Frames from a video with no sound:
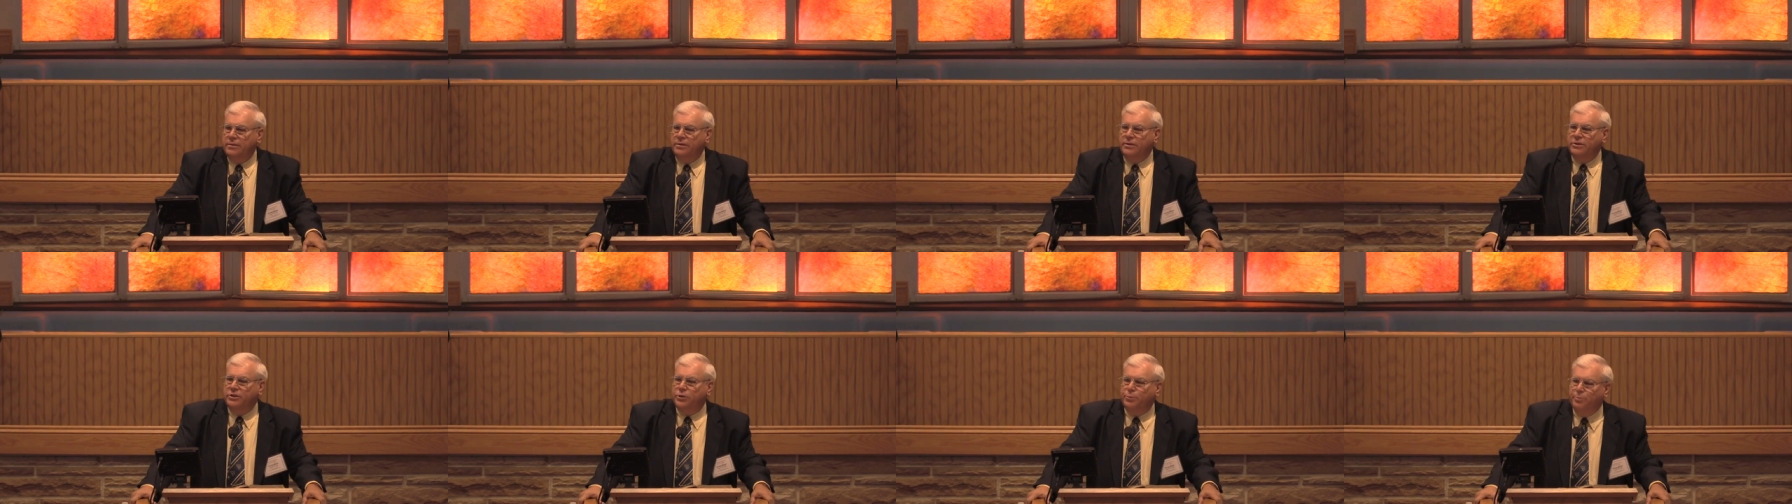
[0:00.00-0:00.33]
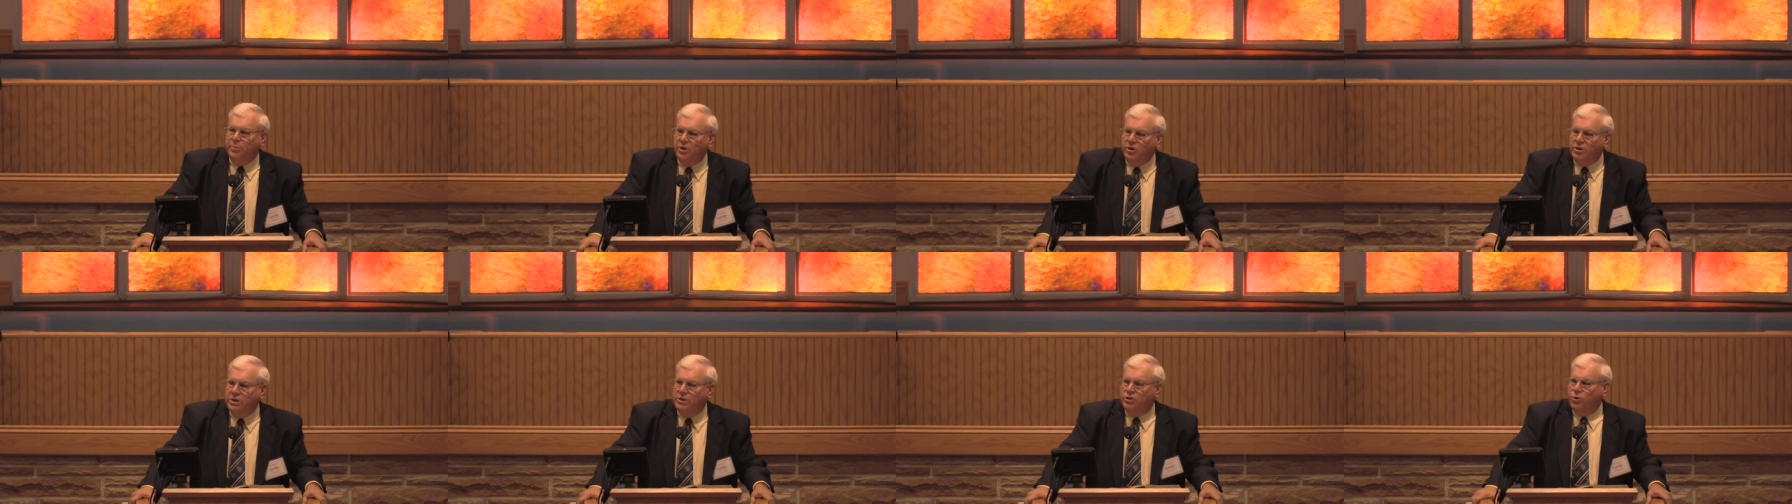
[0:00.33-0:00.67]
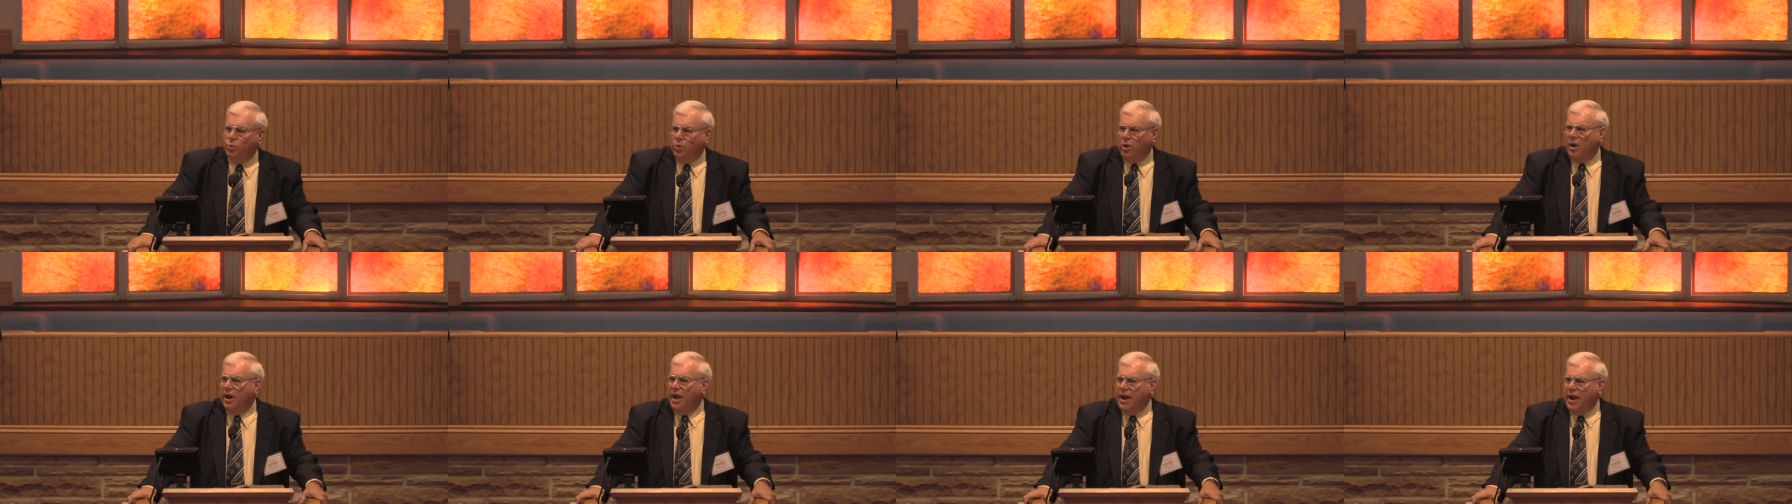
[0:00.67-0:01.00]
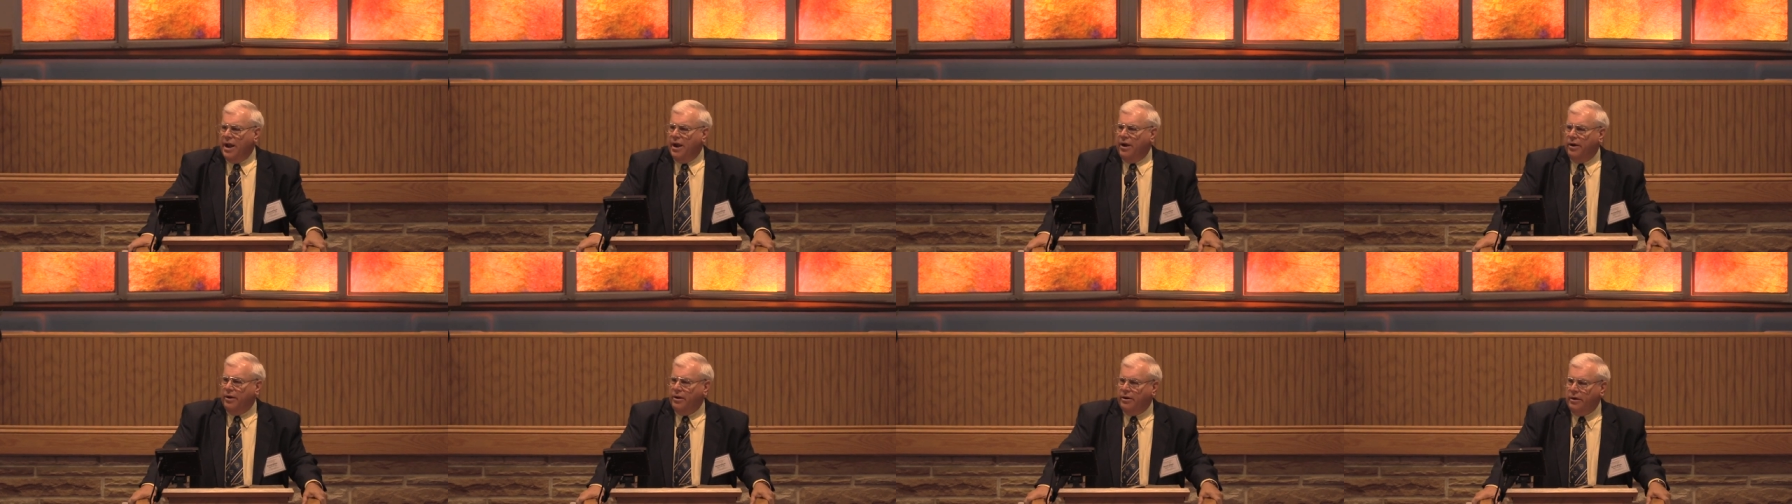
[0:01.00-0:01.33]
the spiritual
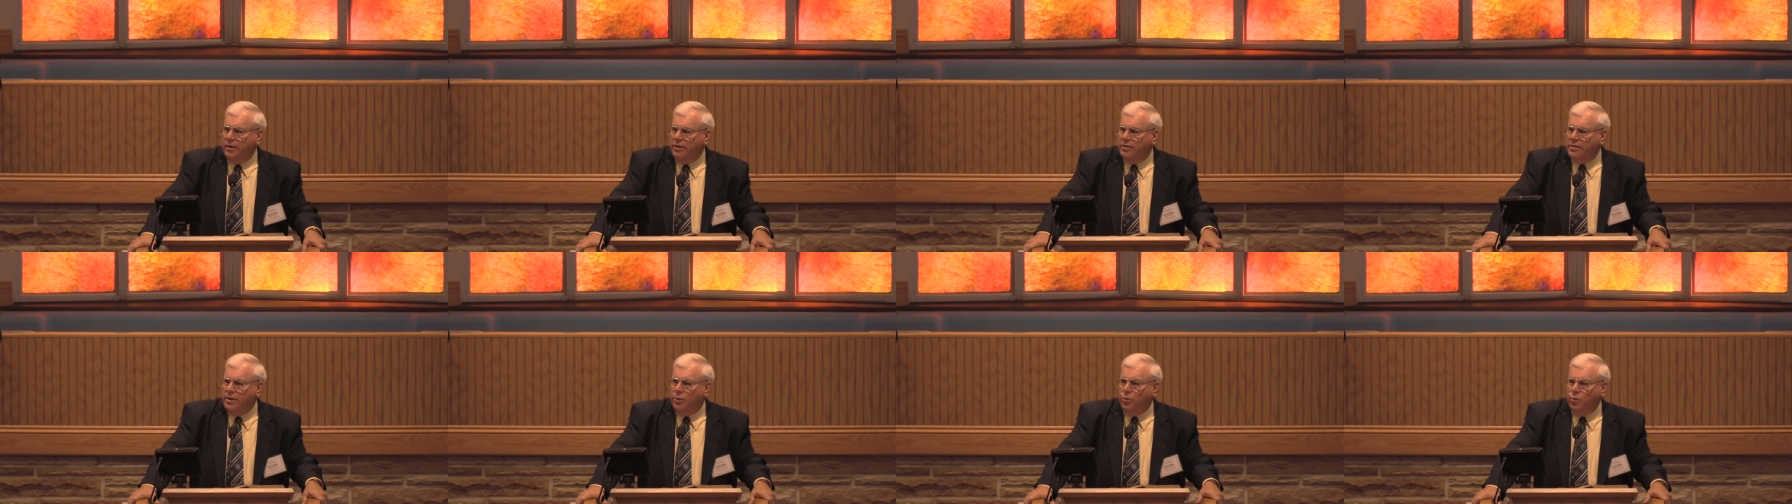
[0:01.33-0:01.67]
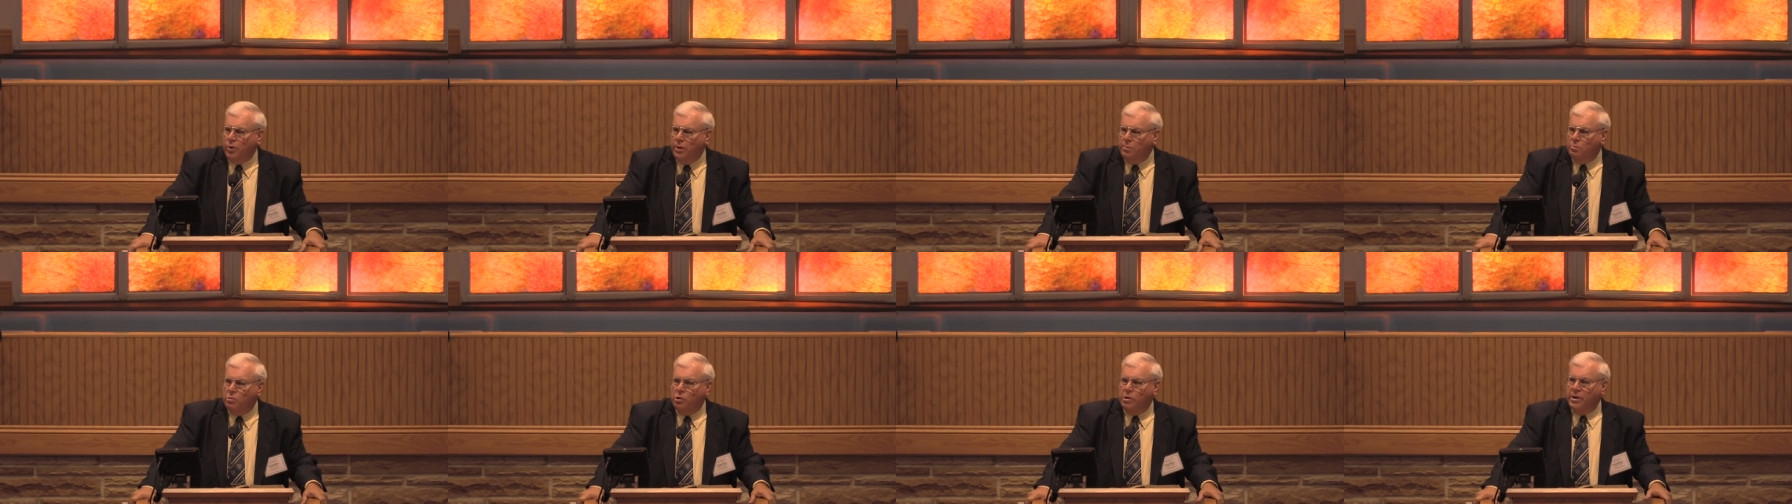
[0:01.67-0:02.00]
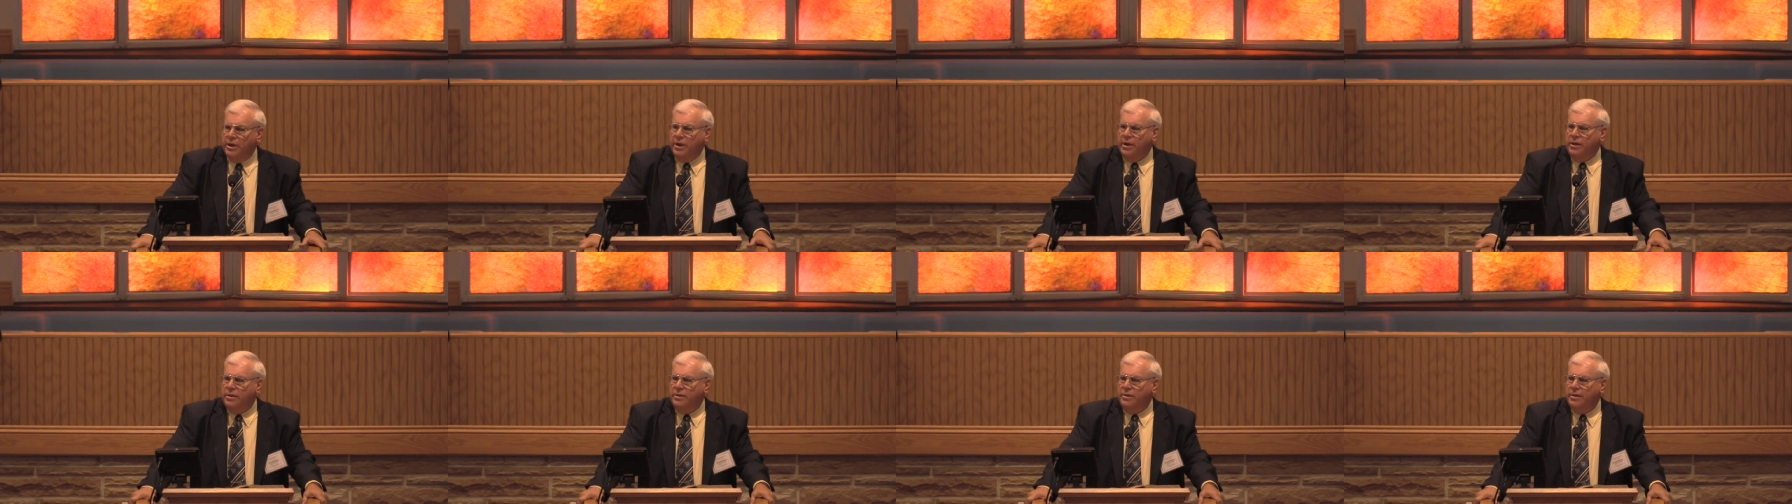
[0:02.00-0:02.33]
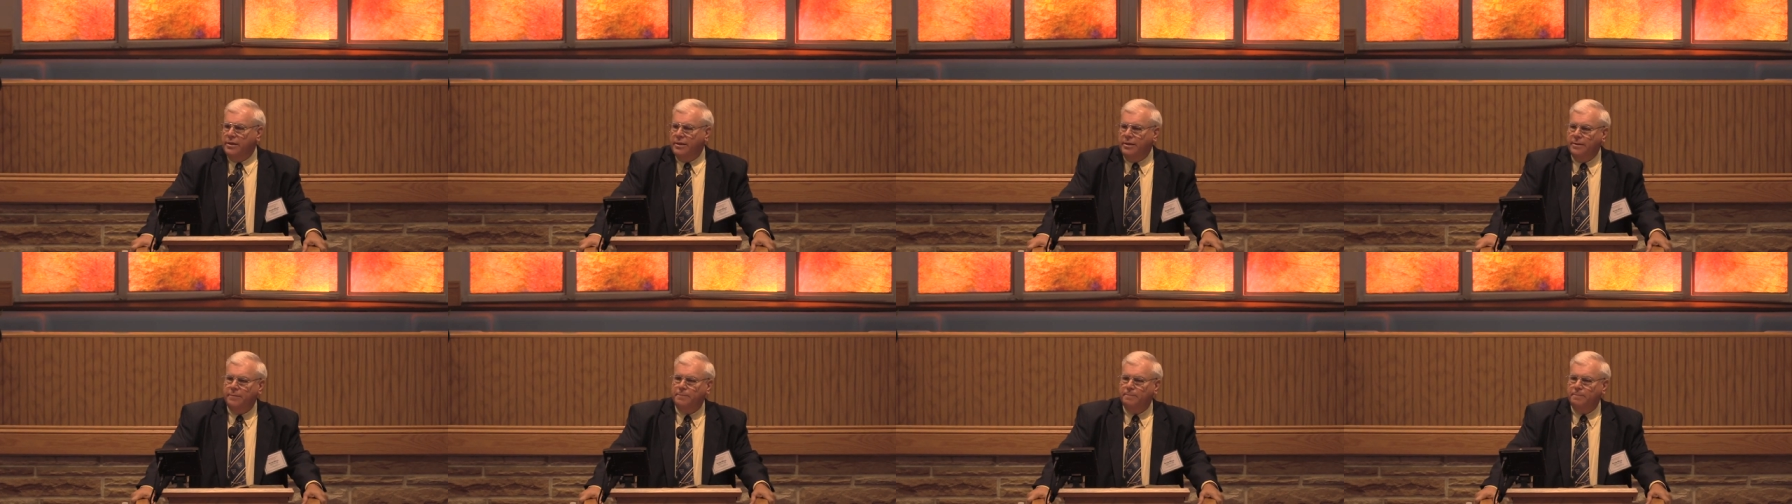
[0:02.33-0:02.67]
air that we breathe.